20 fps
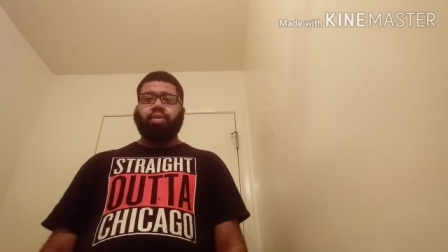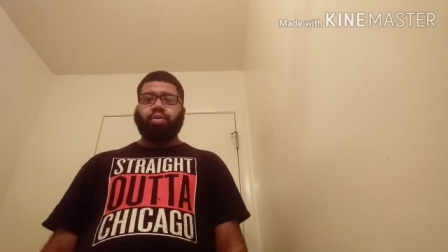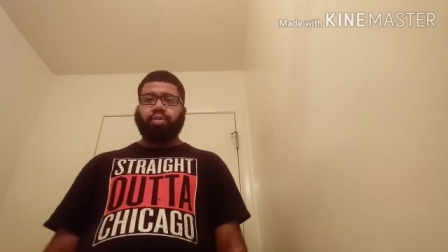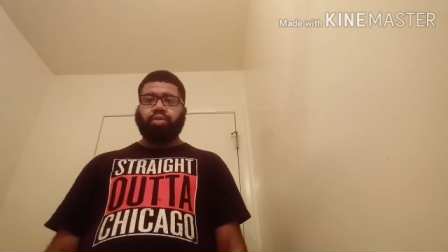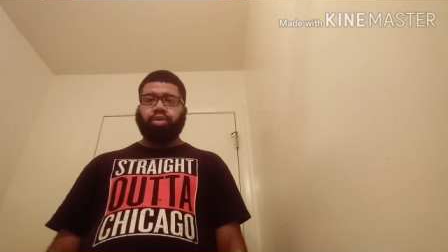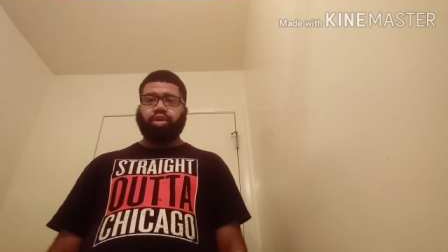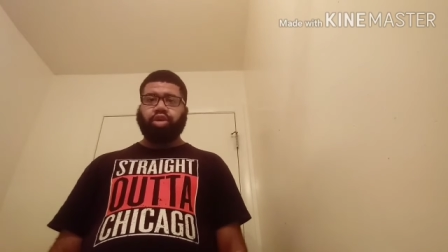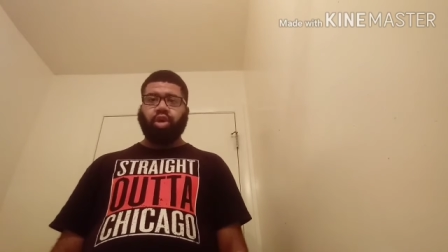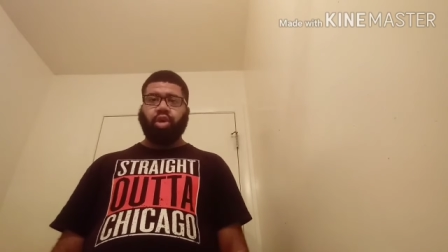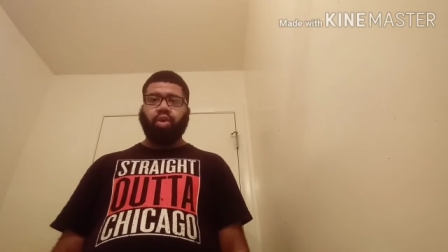
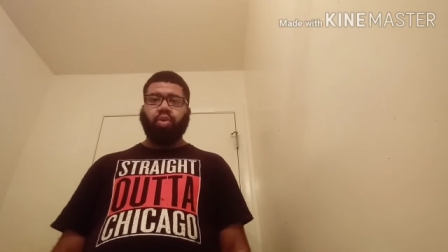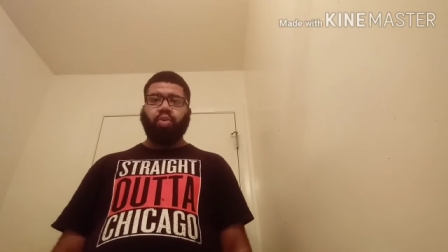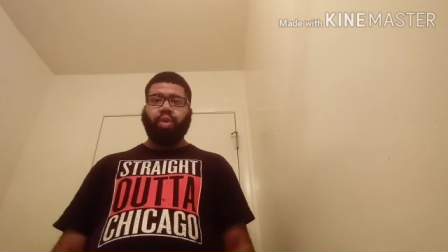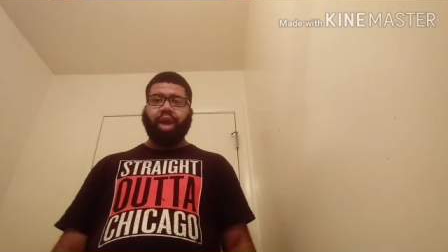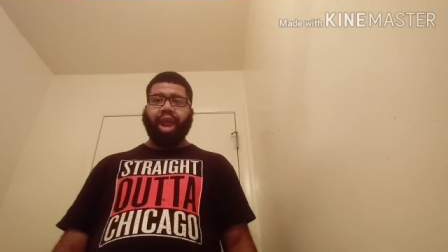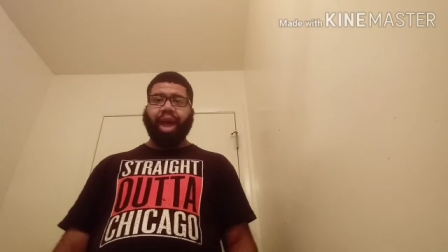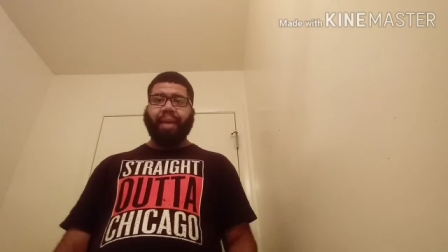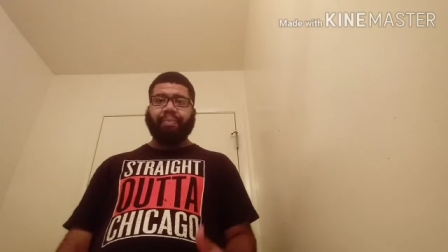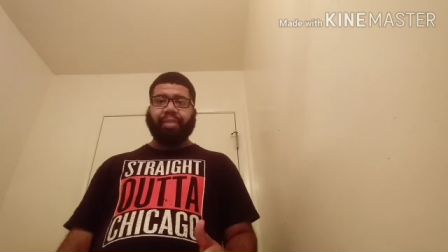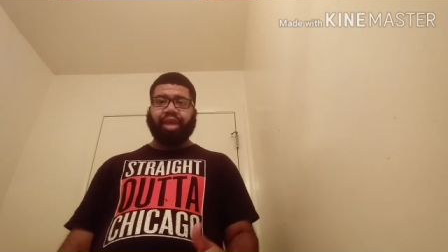So,
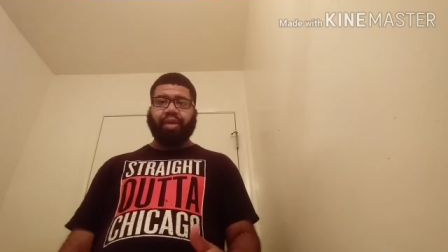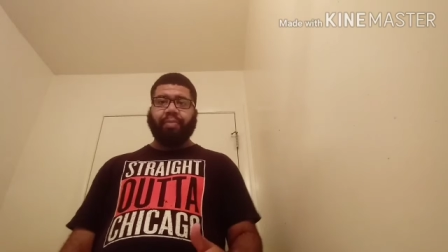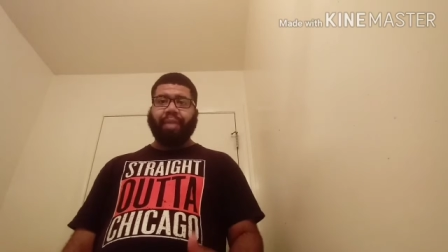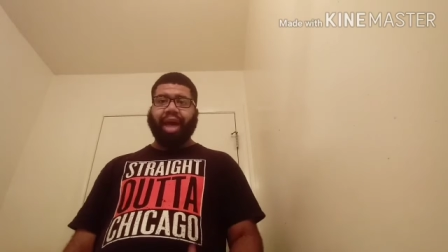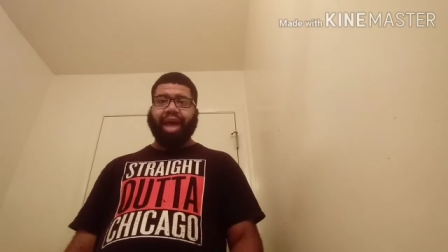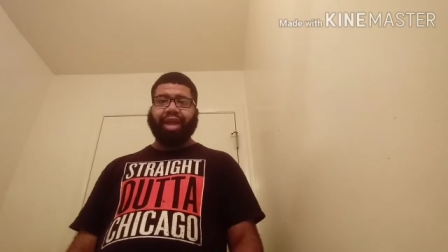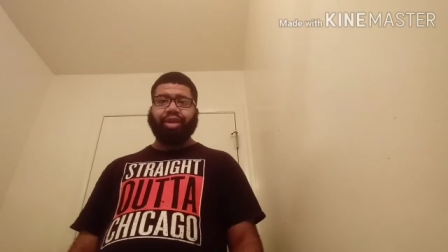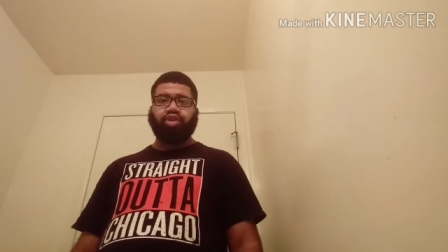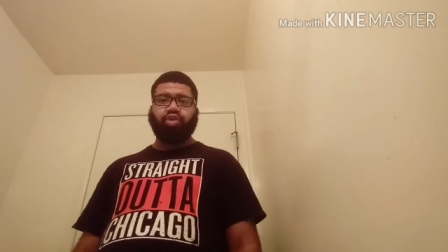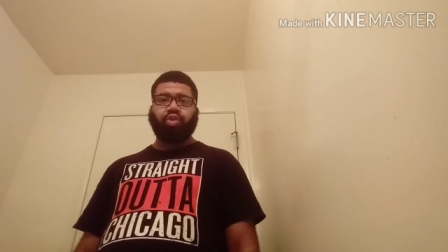what I mean
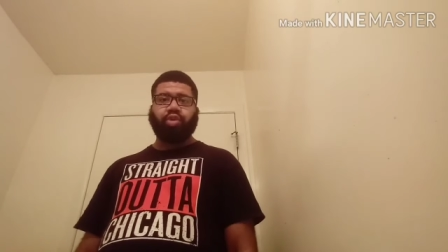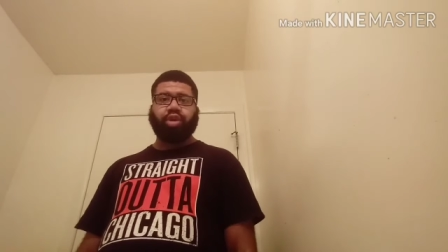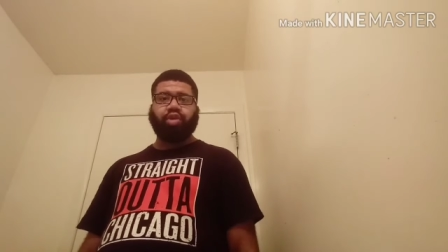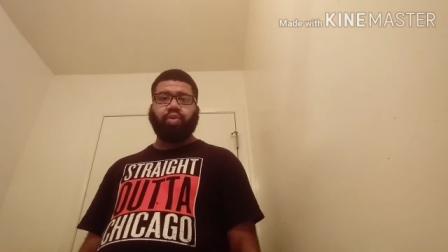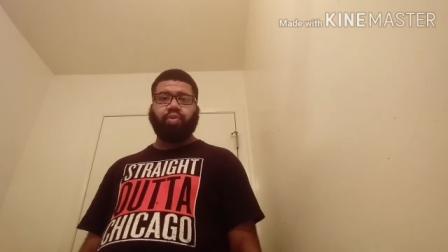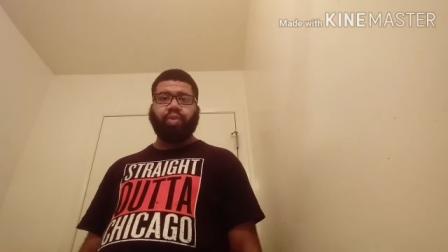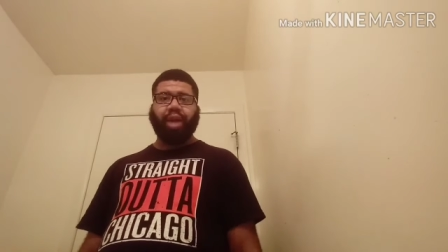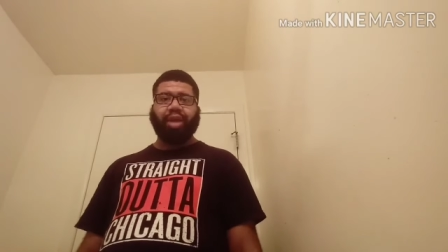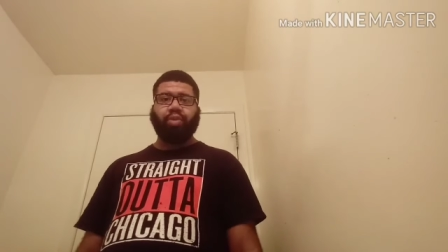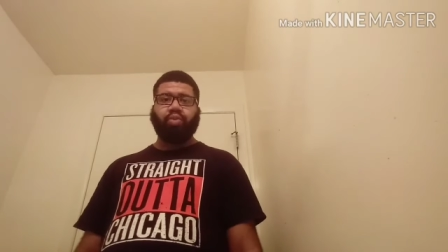by do it the
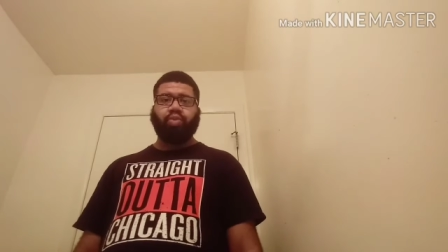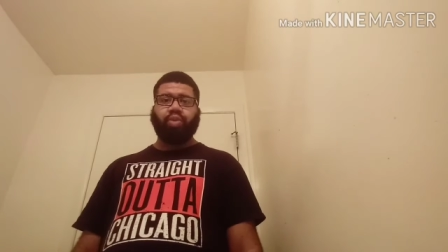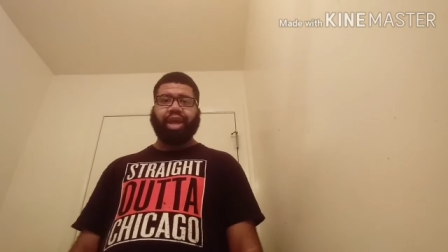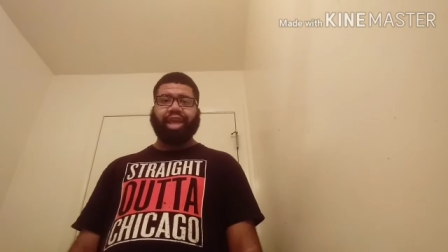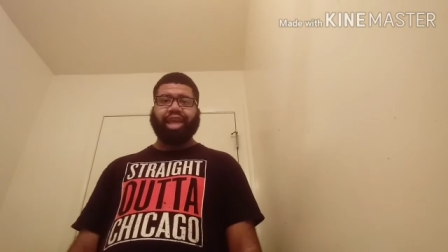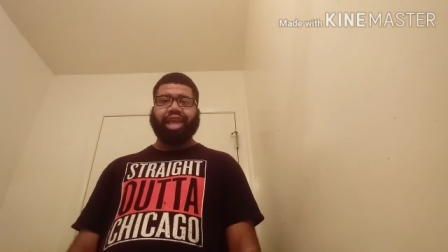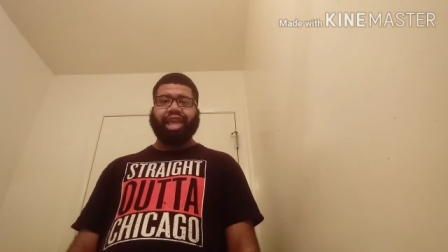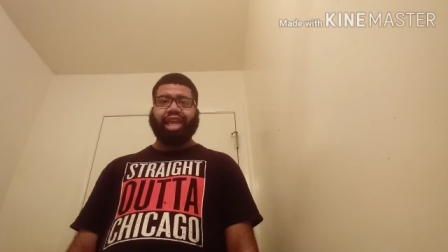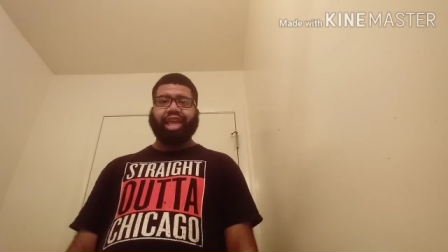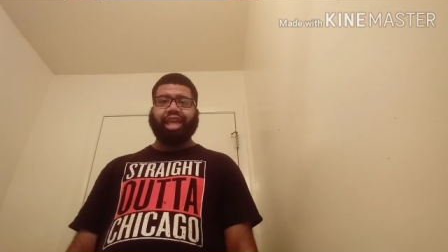right
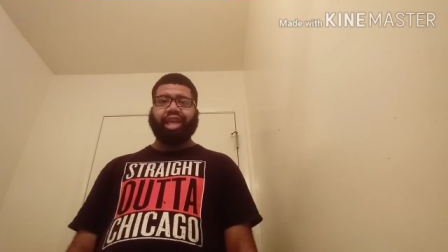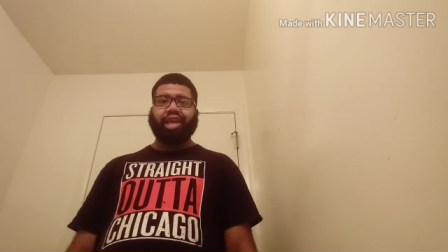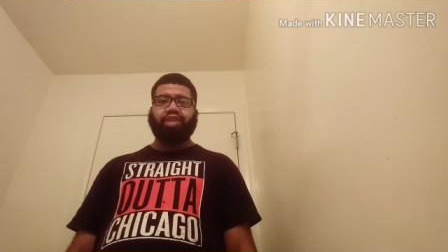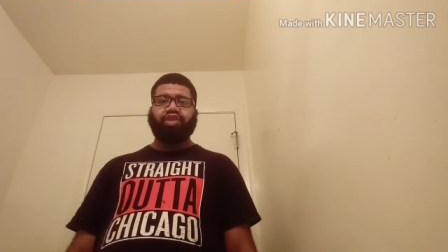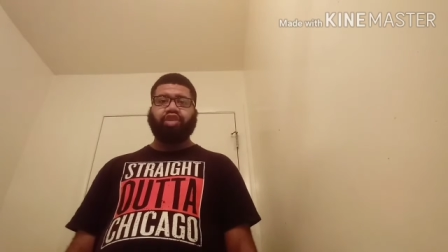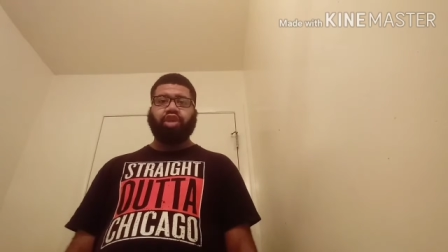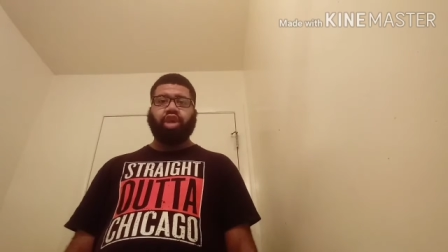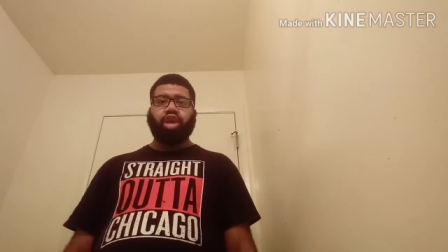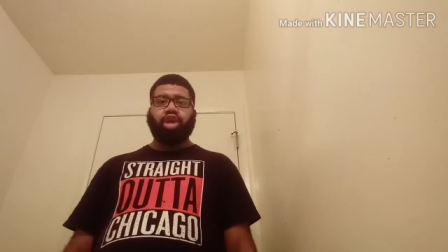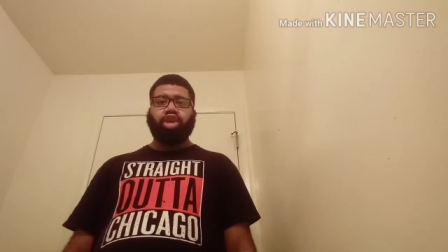way
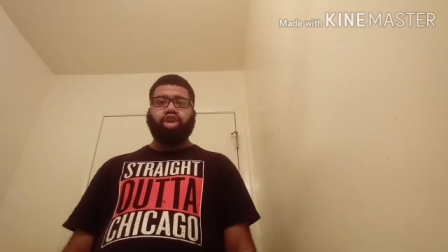is